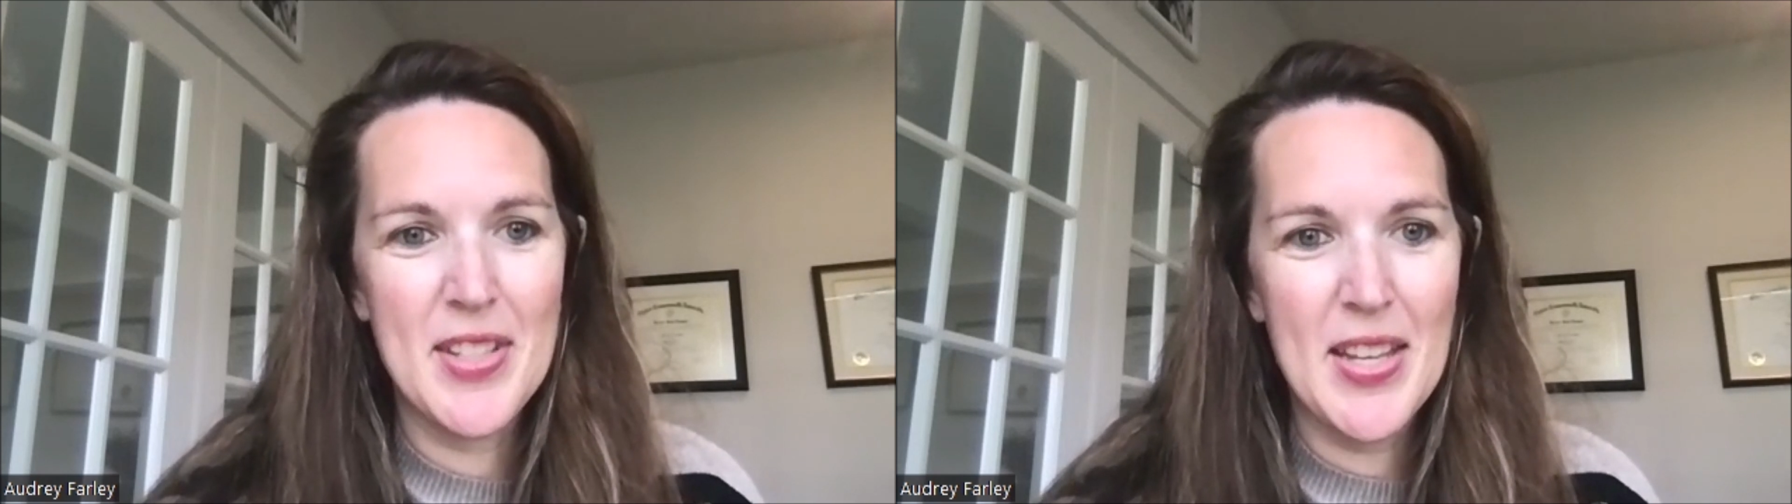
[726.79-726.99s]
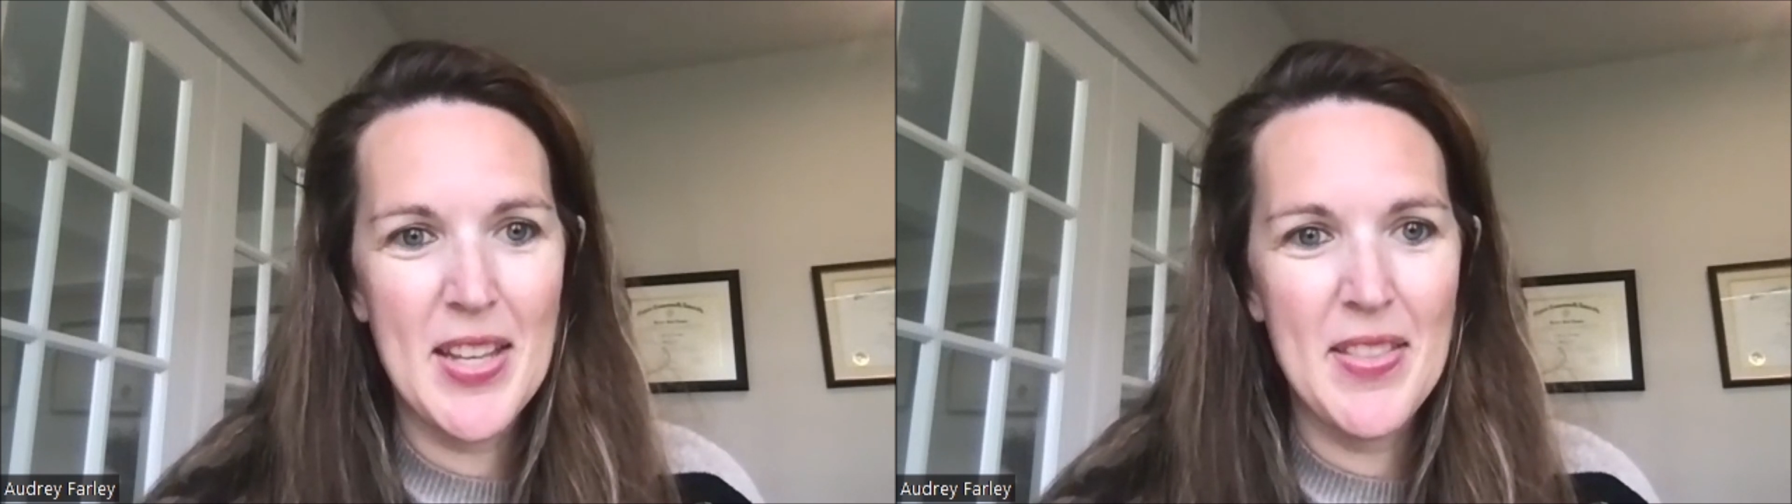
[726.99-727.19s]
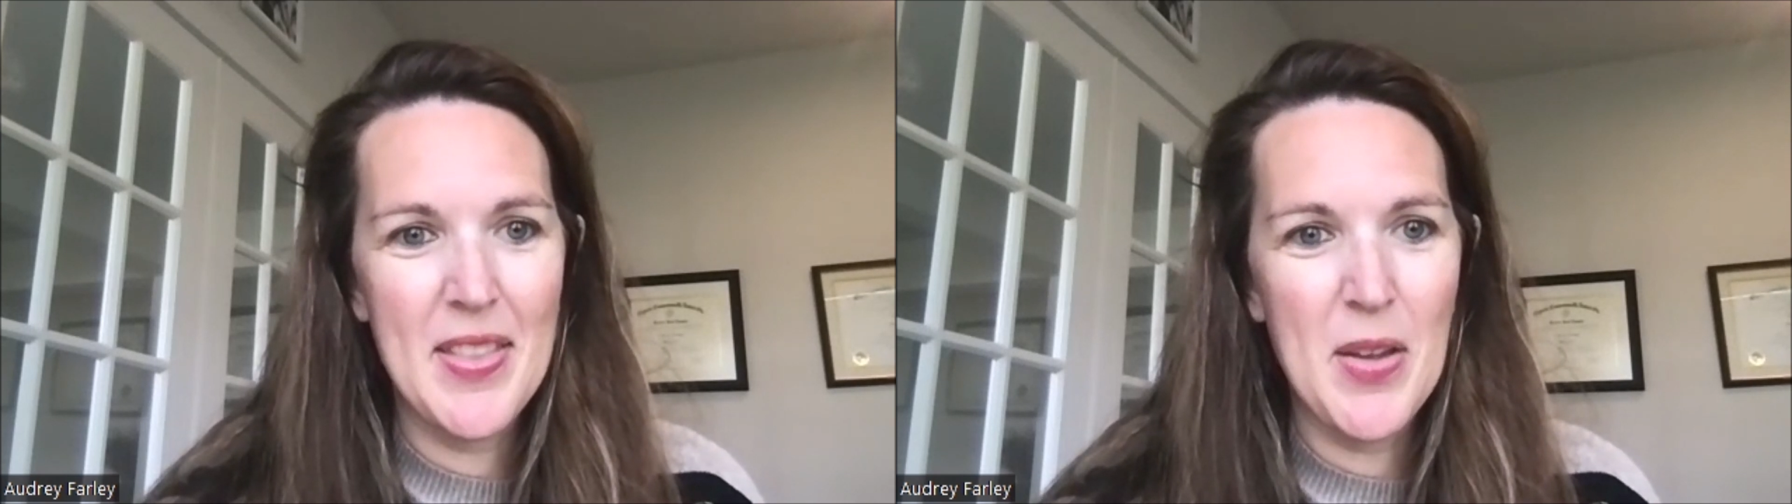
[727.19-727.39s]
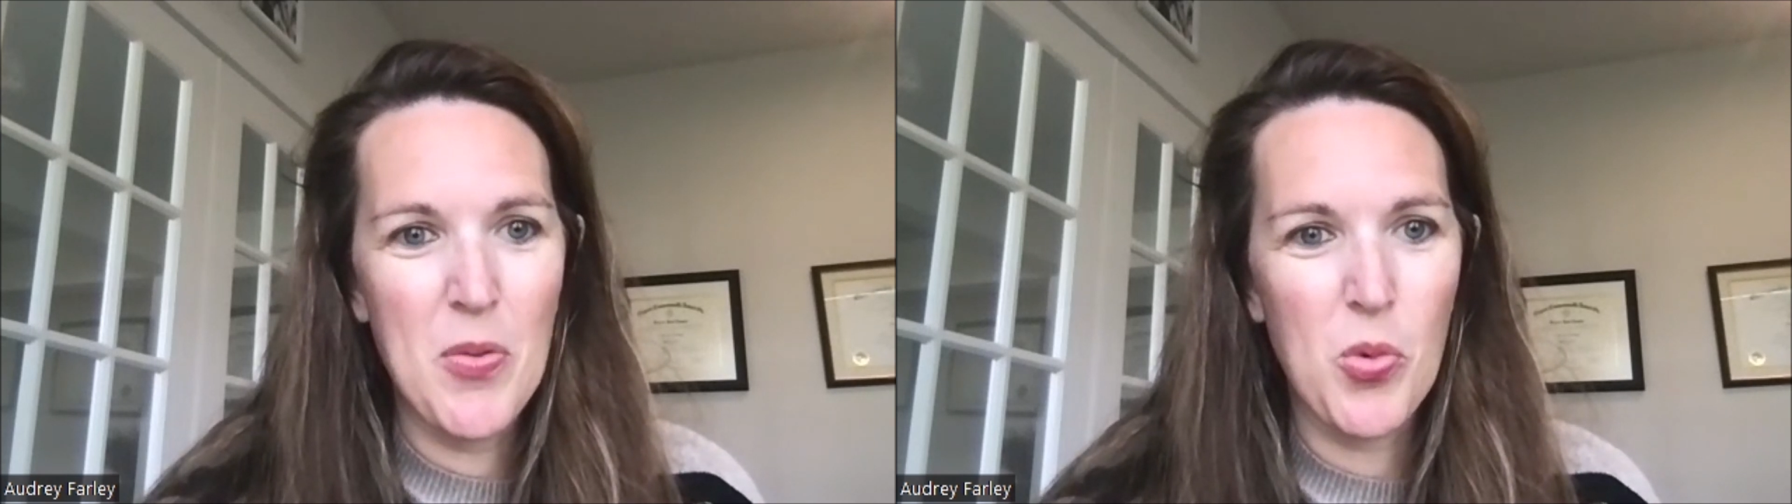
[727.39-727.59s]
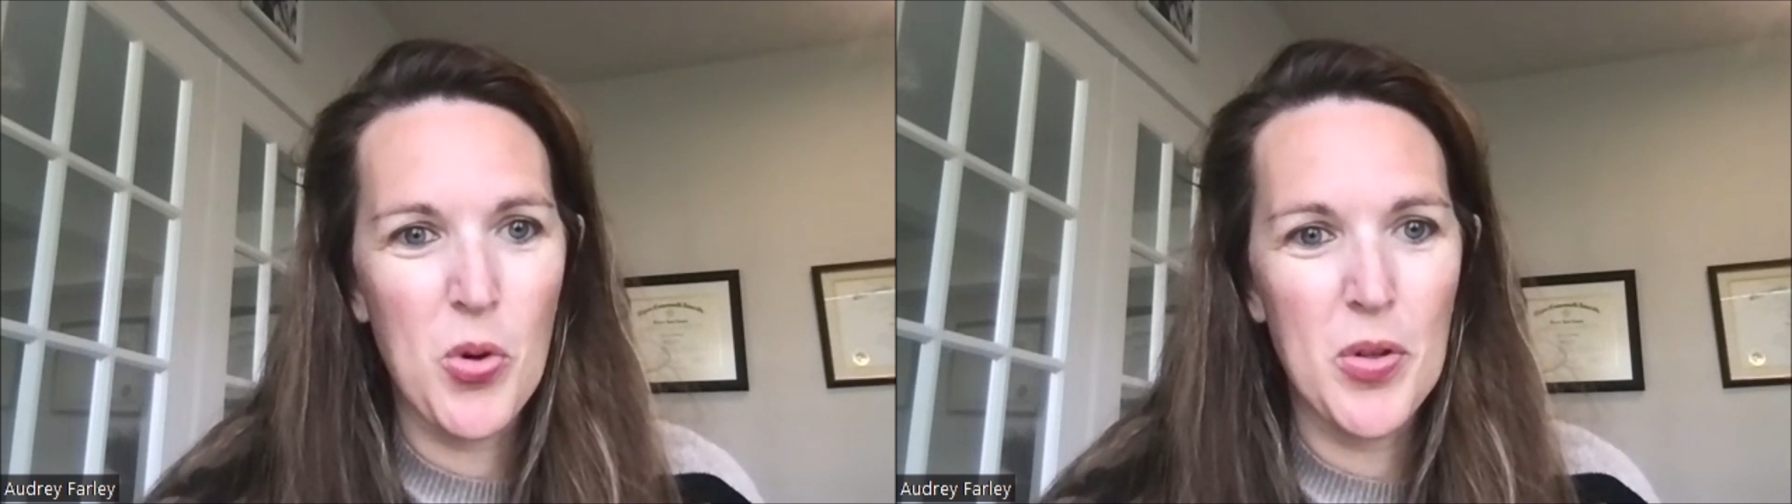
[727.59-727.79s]
day
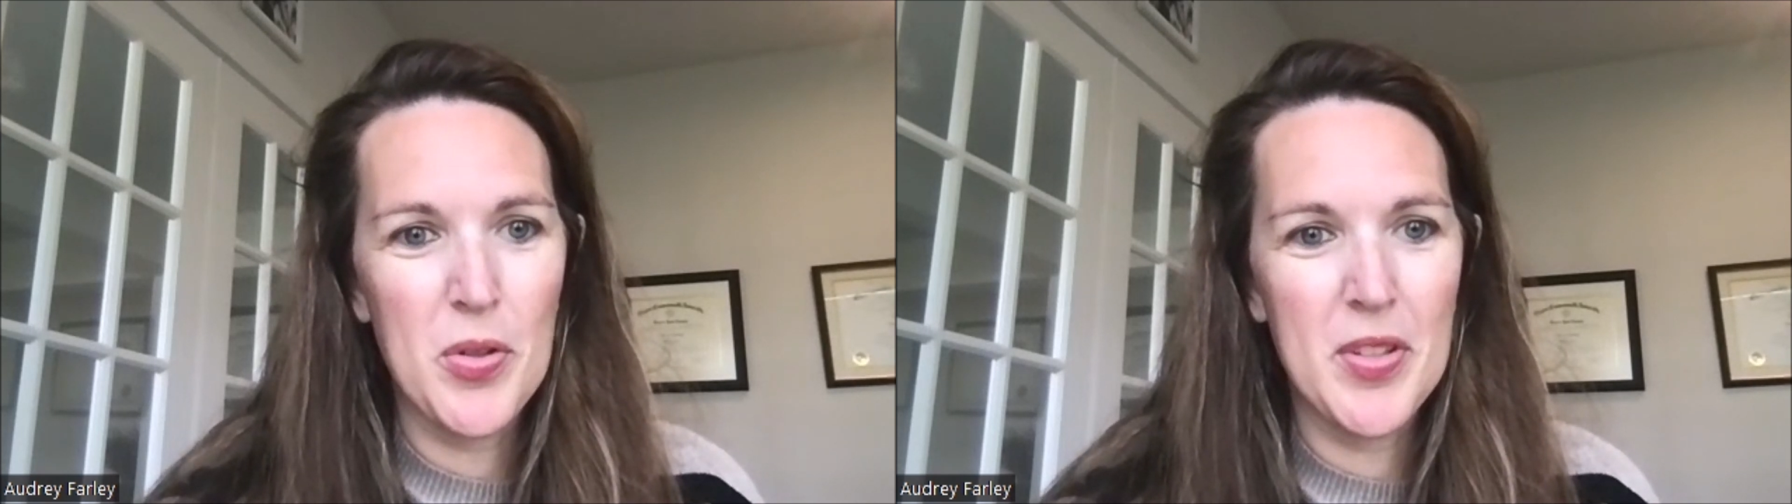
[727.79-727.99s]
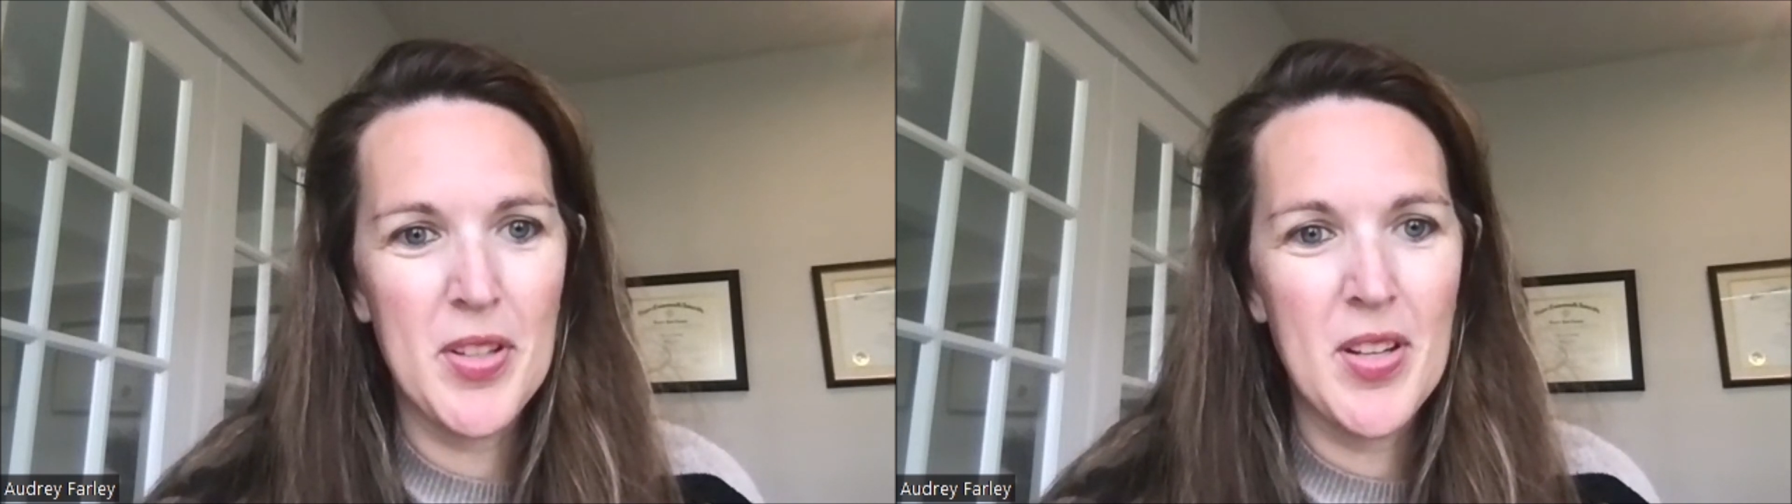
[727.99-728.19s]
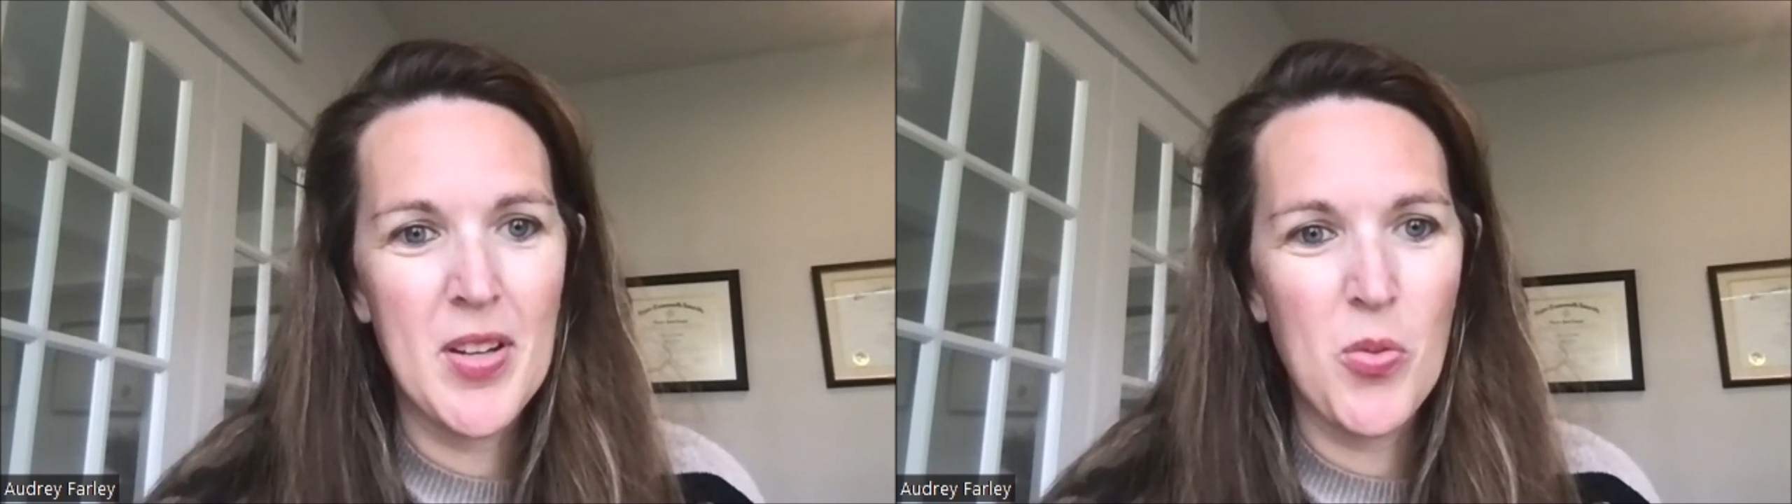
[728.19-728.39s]
that World